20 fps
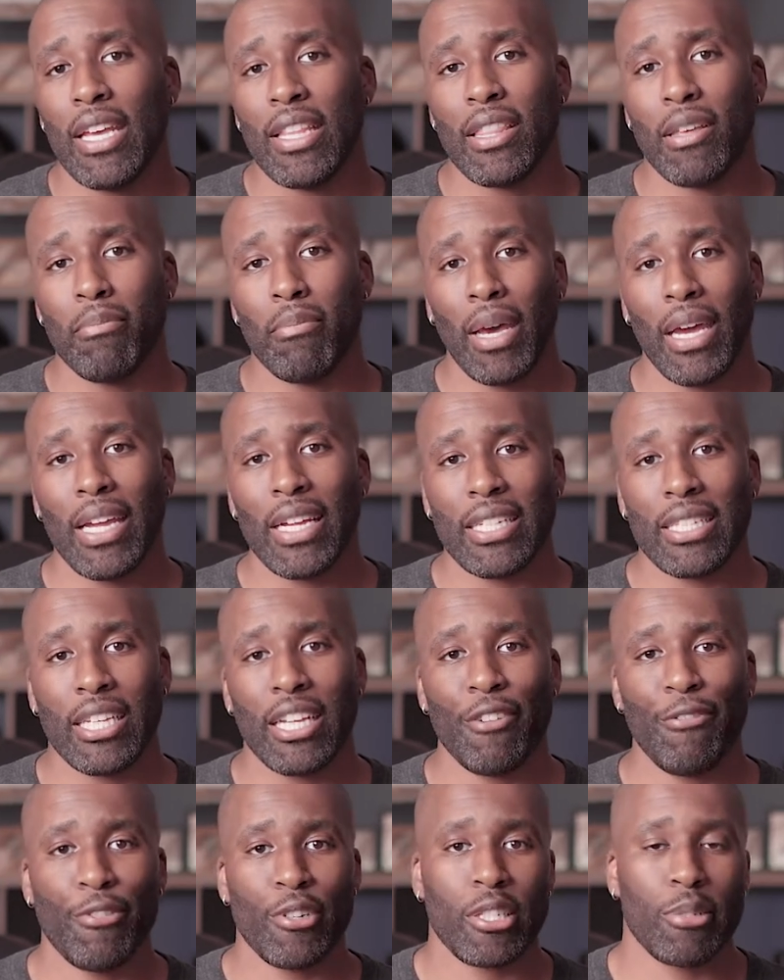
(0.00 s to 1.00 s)
The main
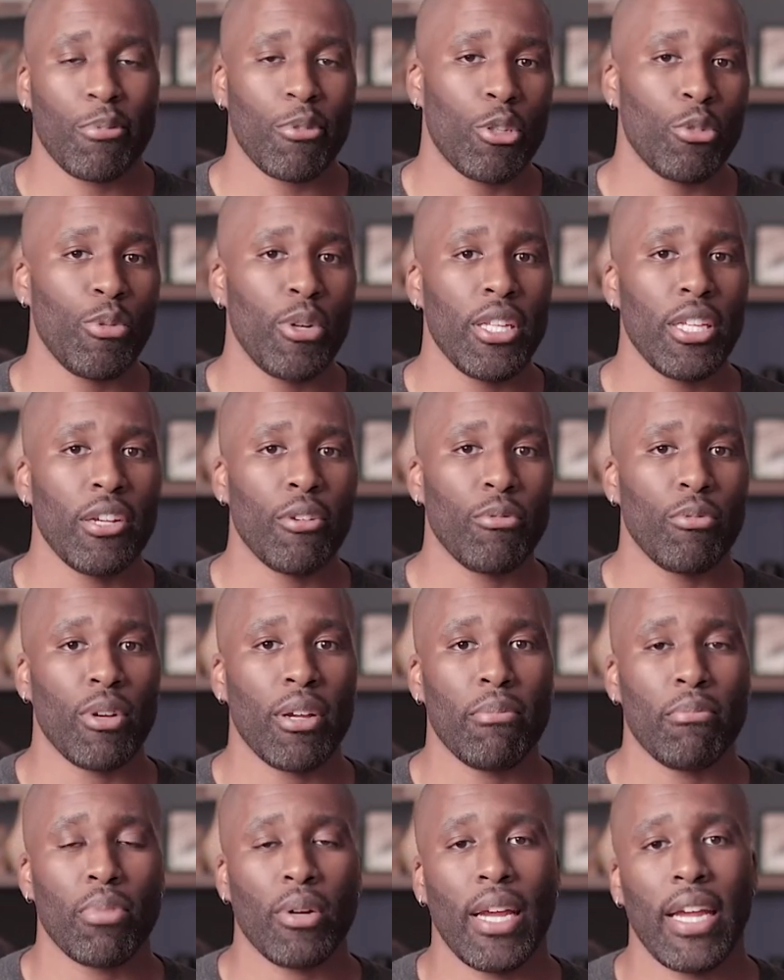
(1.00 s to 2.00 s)
difference between your
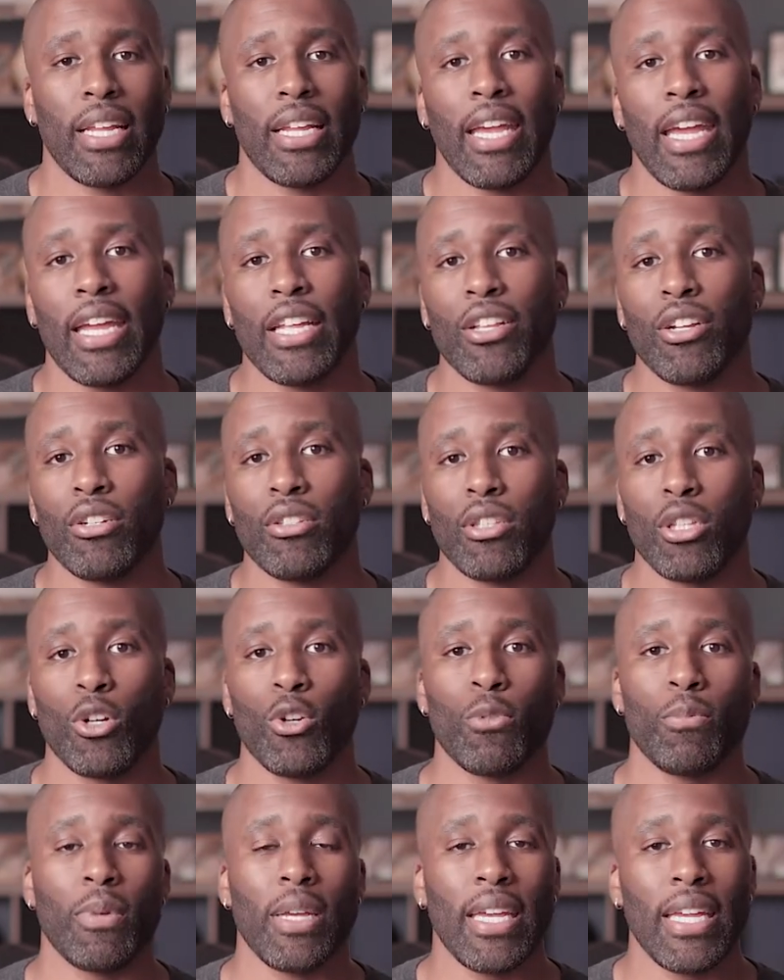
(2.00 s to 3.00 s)
Rembrandt and your
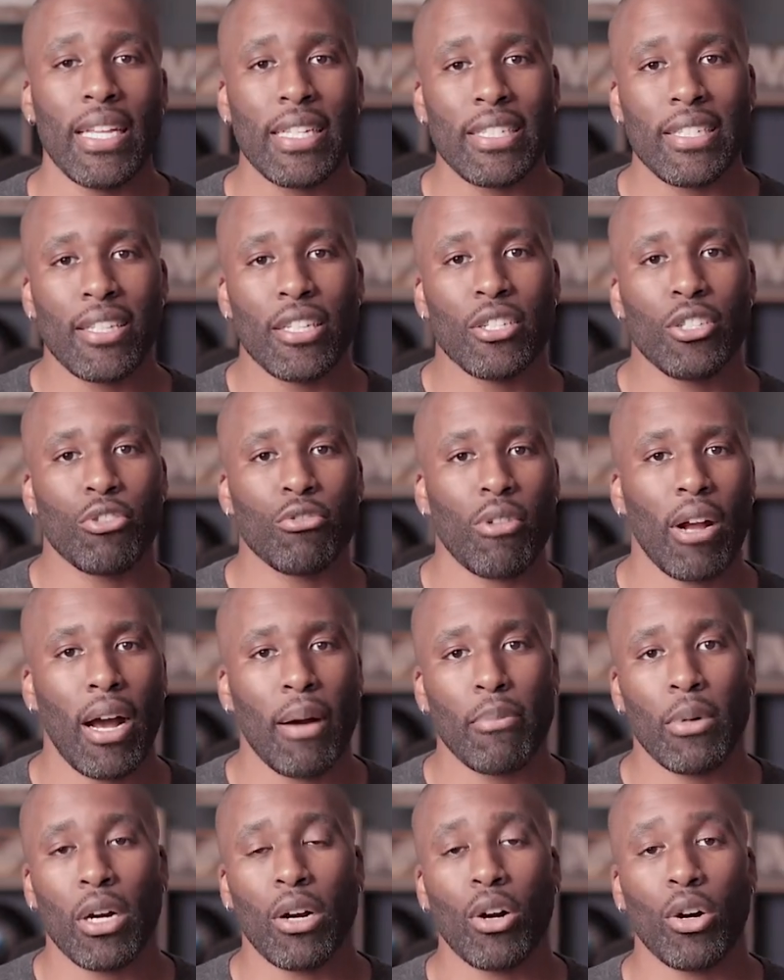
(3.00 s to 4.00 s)
loop is the
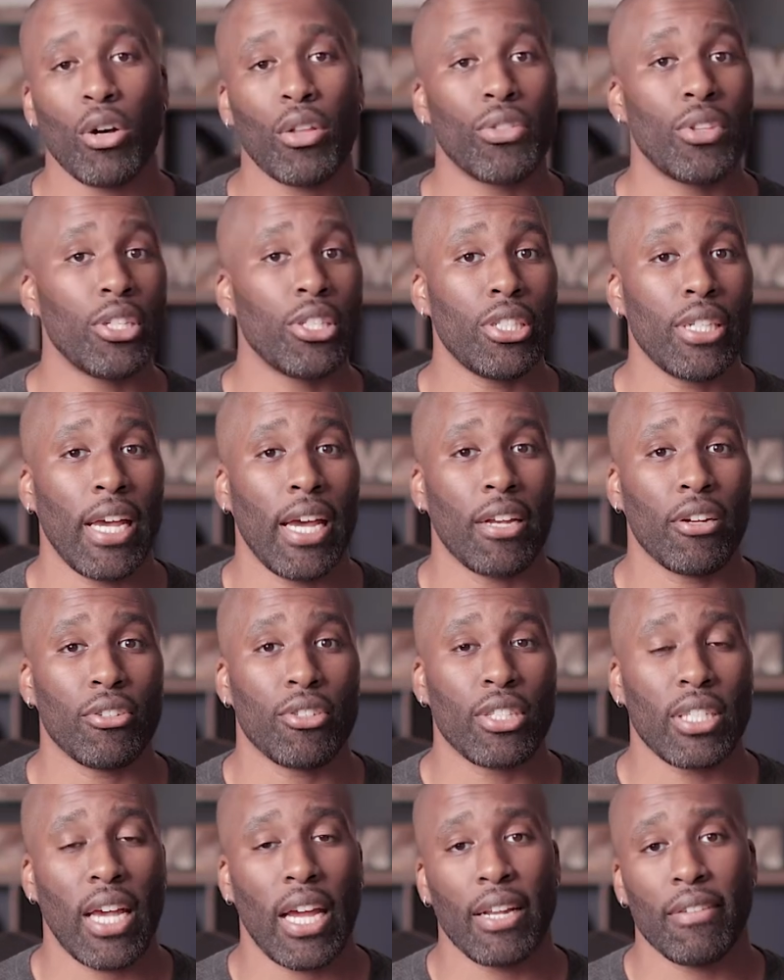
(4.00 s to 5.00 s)
drama on the shadow
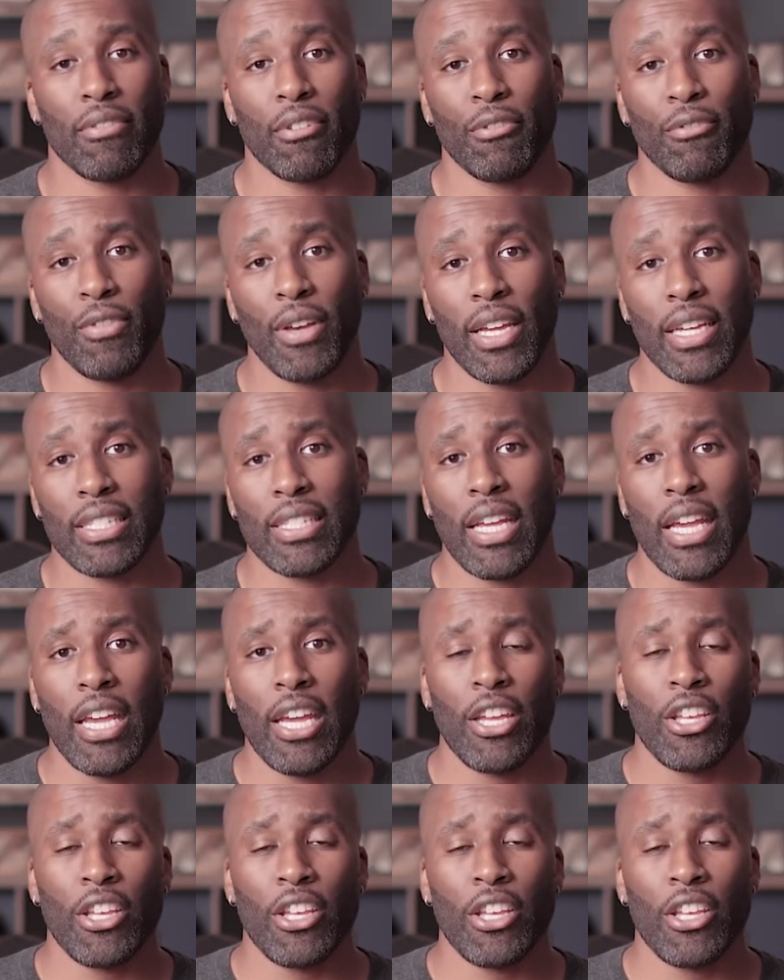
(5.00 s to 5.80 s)
side of the face.